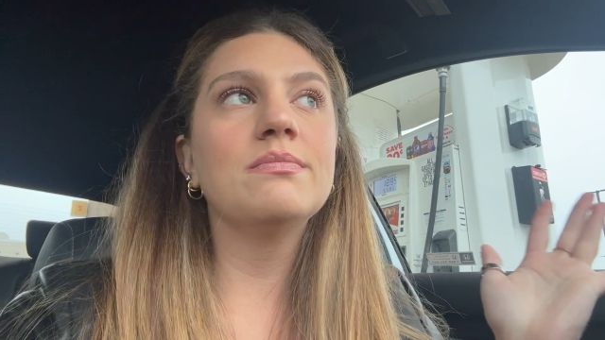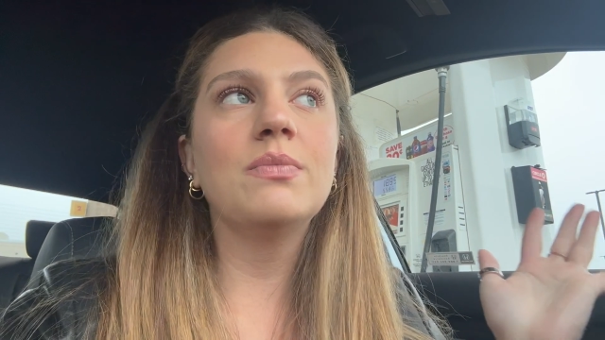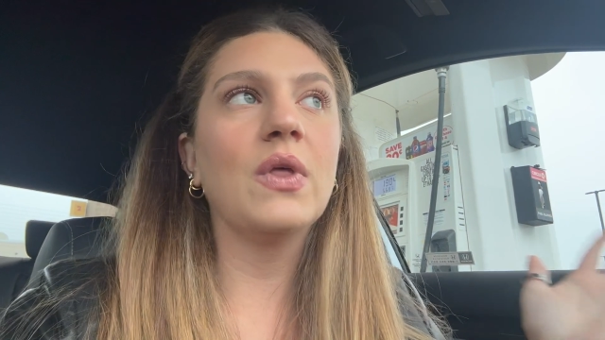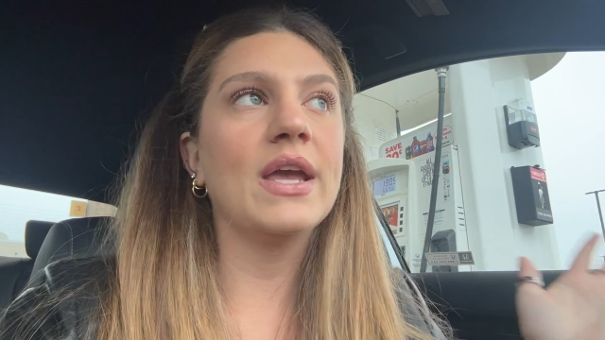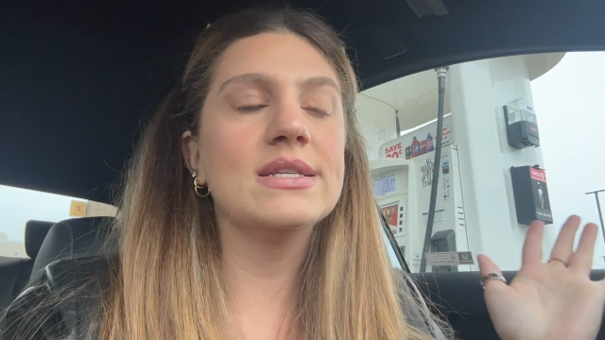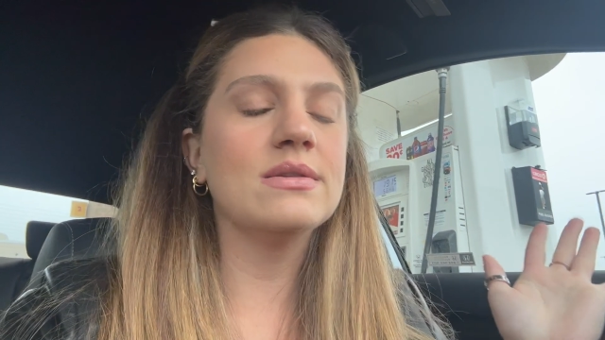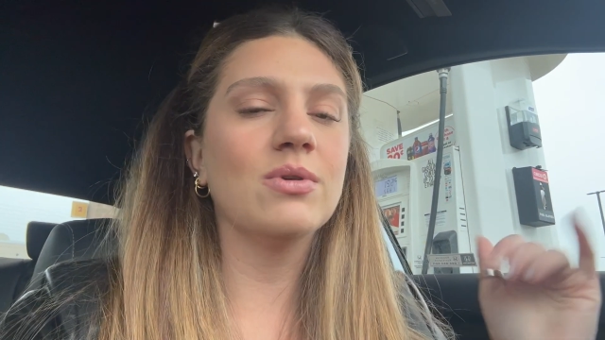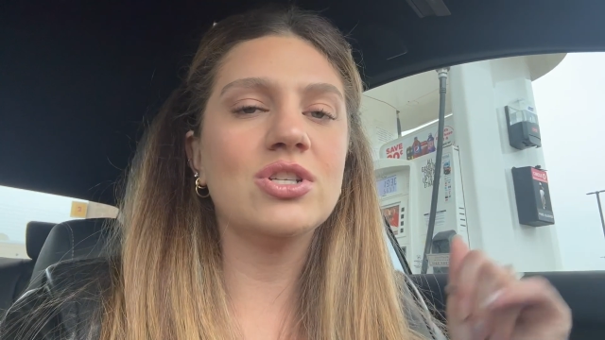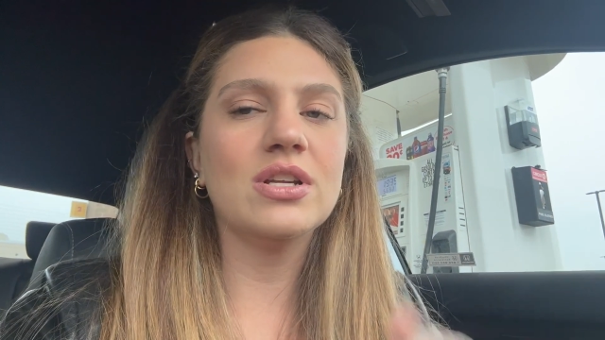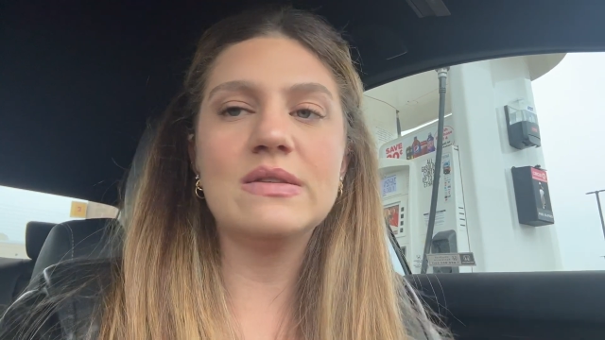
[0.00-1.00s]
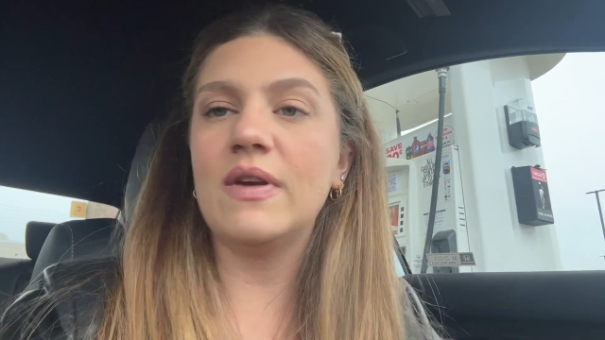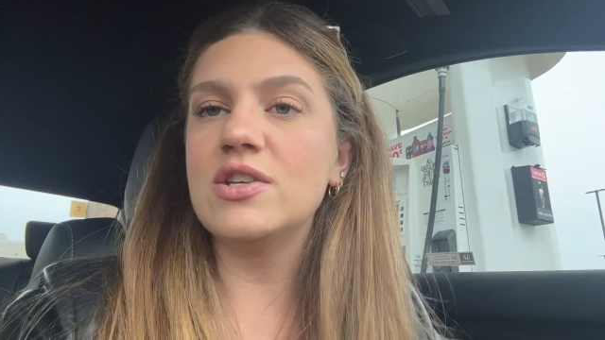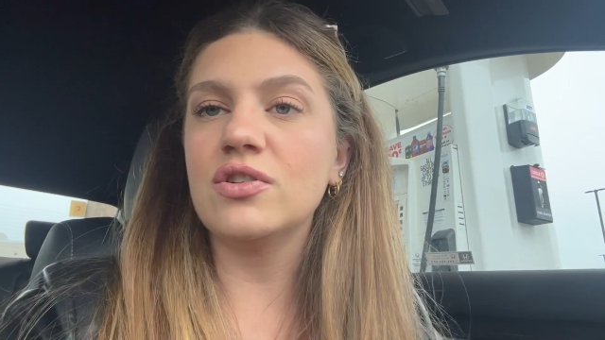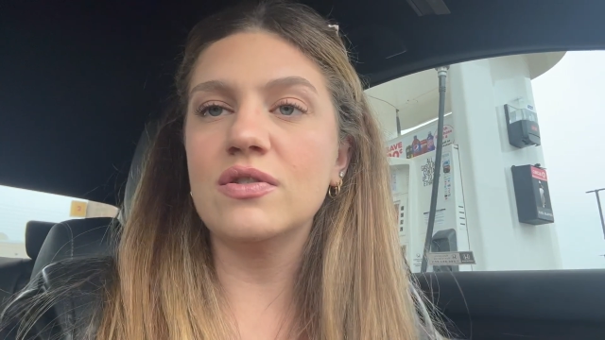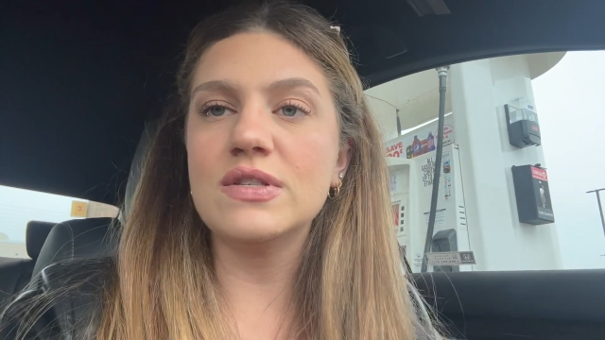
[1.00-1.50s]
place where she has
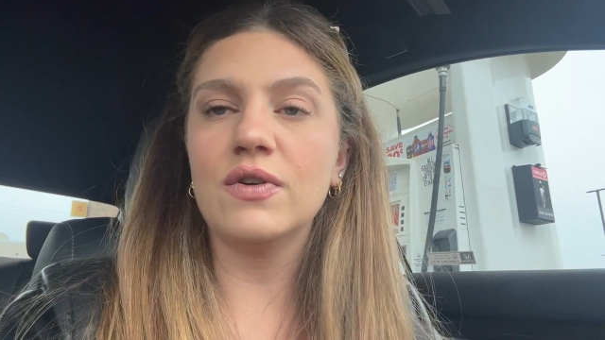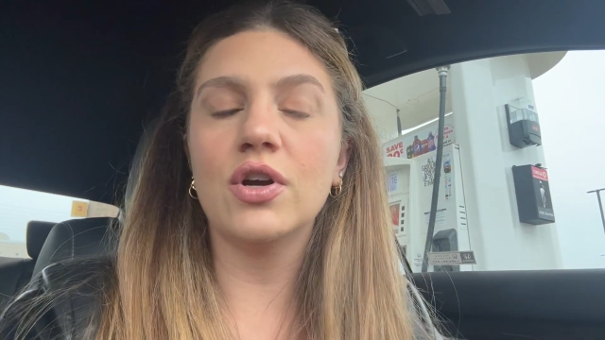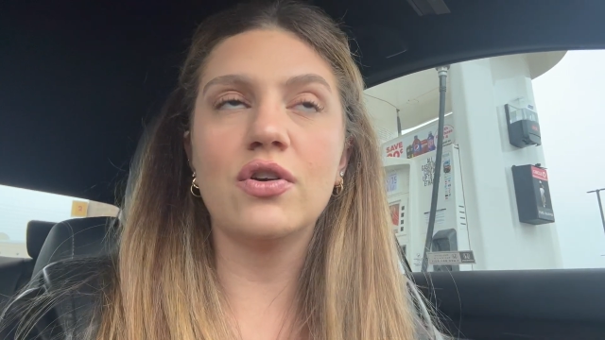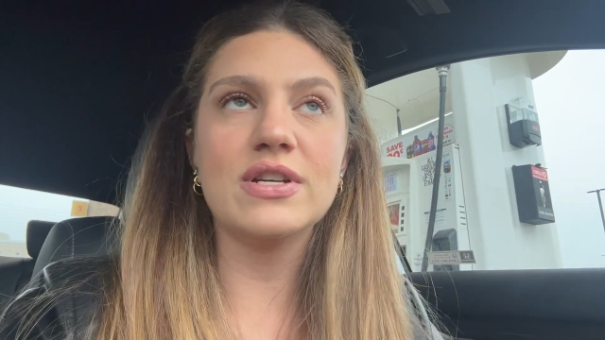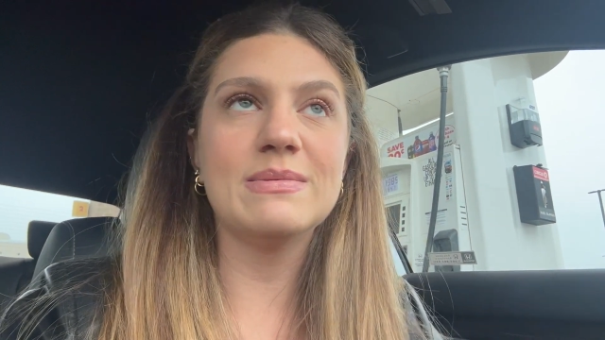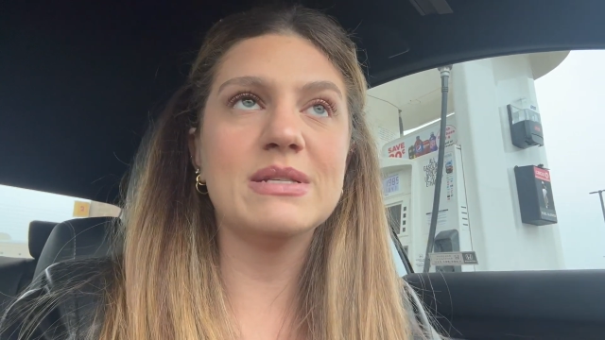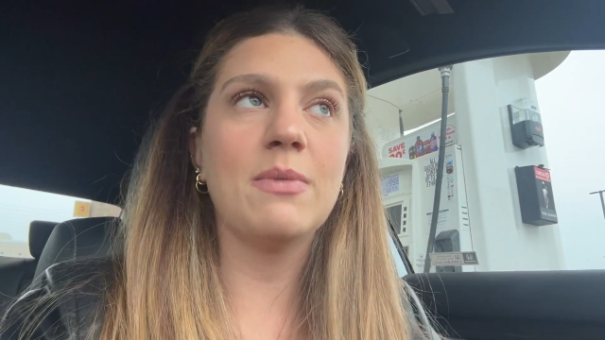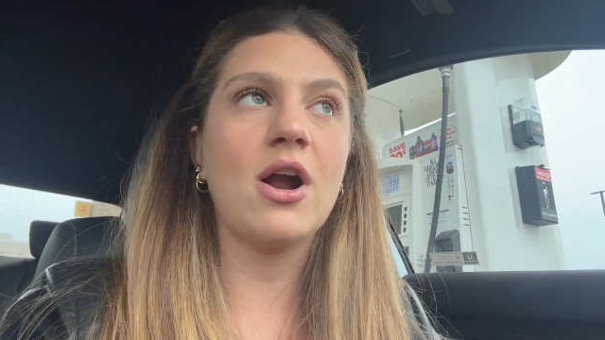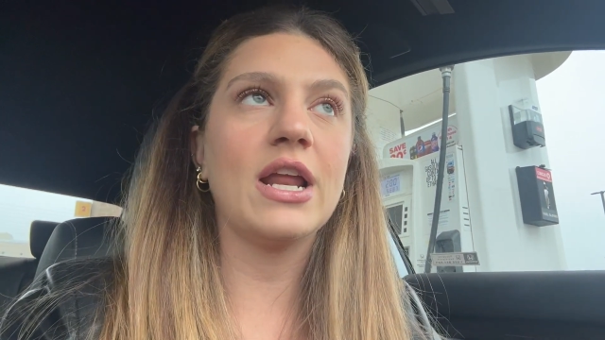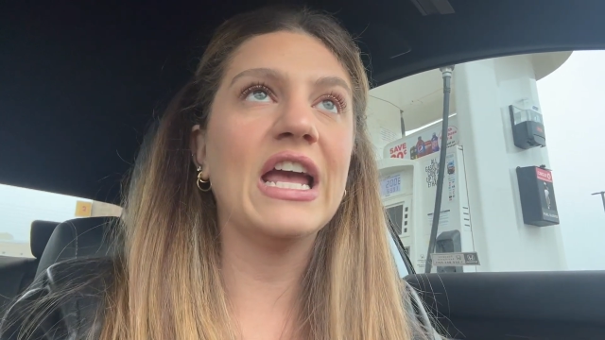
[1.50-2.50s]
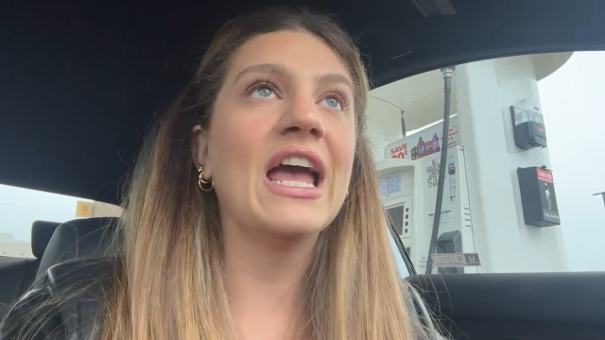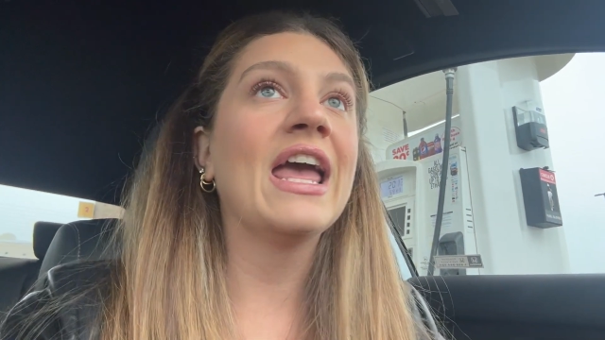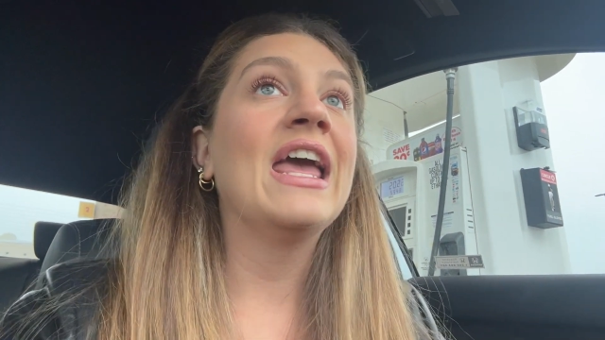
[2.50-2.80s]
facials for her Christmas party.